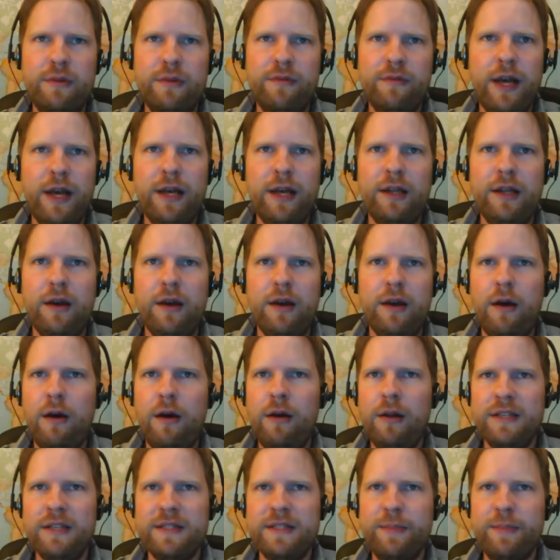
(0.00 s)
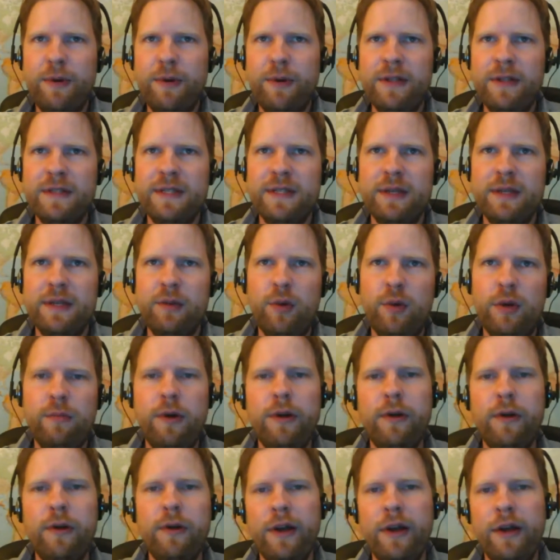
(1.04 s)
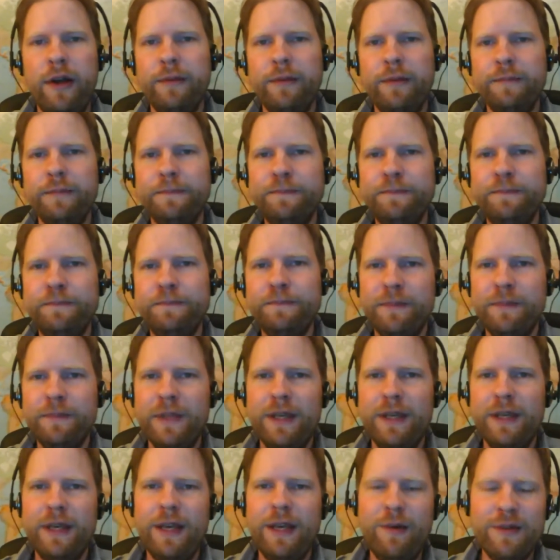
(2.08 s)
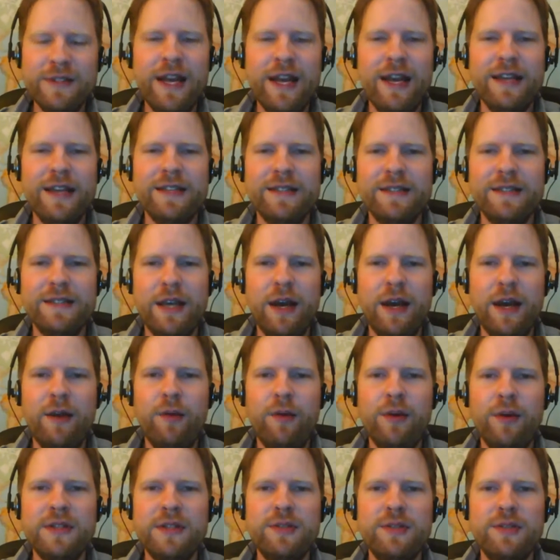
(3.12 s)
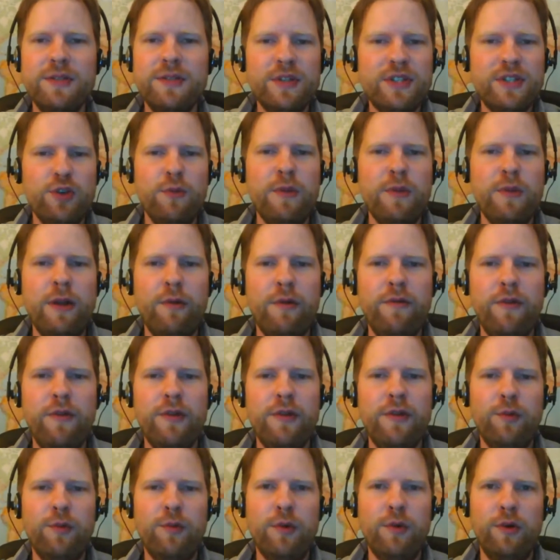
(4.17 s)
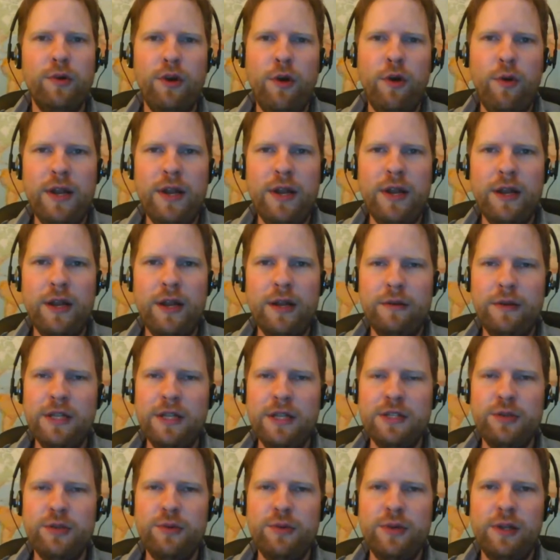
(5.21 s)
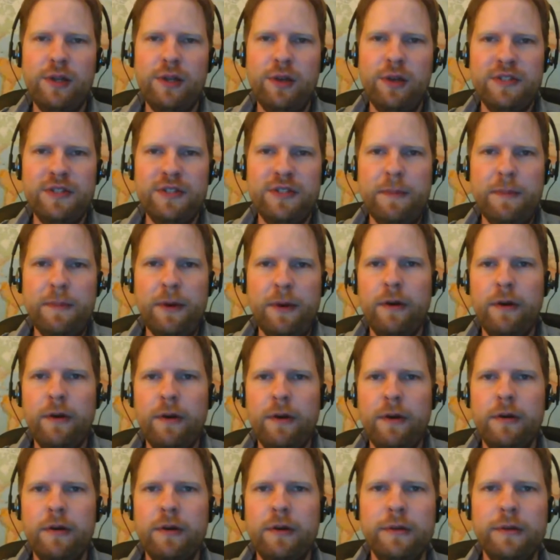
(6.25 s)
we've likely all experienced at one point or another. It was nice. What's your mini review, and then we'll go into it a little deeper.